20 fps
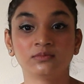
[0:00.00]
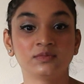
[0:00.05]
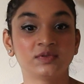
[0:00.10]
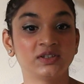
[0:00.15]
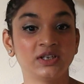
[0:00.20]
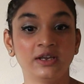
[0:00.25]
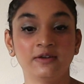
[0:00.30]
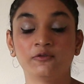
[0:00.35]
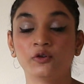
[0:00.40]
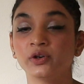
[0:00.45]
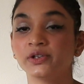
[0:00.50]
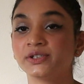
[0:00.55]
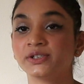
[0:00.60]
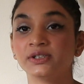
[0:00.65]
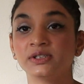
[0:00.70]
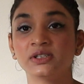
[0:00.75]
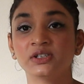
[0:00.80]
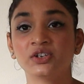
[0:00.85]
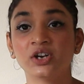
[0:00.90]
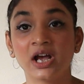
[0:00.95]
say for
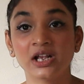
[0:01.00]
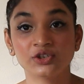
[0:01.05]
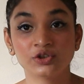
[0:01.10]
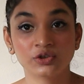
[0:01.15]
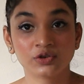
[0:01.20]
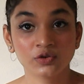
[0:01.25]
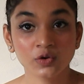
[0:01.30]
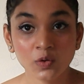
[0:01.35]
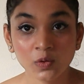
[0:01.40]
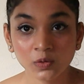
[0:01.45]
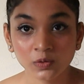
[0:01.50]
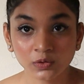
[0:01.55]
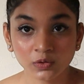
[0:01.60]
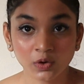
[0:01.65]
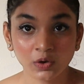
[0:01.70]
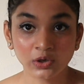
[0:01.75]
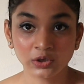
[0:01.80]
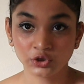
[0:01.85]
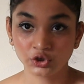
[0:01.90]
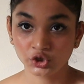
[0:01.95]
instance, a graduate role
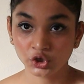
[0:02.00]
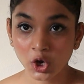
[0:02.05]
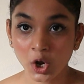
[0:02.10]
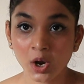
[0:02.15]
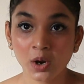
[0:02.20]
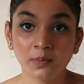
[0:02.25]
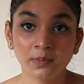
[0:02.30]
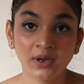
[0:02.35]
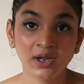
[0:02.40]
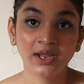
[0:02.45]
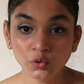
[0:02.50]
or a job.